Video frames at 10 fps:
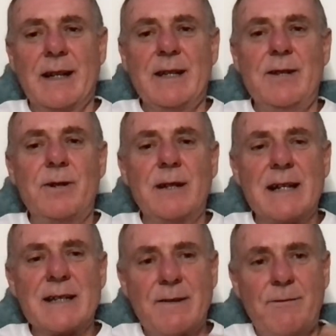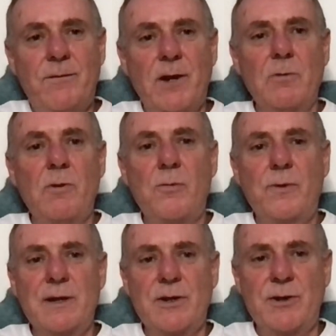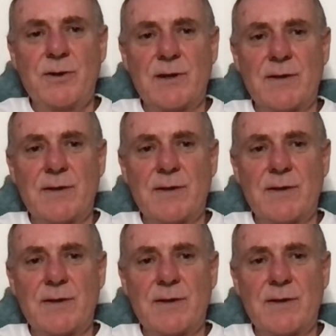You can ask follow-up questions